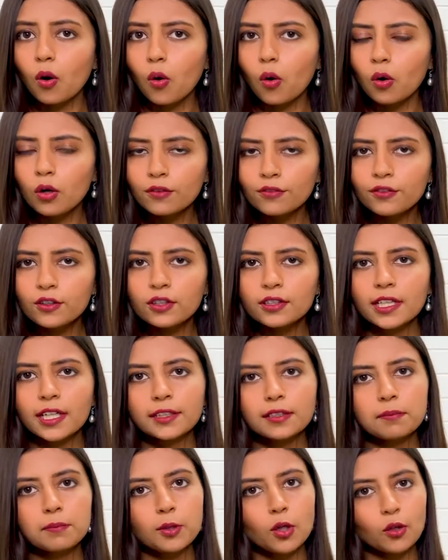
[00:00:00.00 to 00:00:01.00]
all four
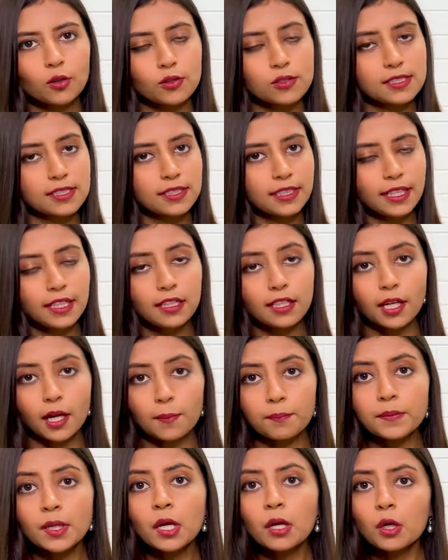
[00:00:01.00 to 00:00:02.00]
credit bureaus in India,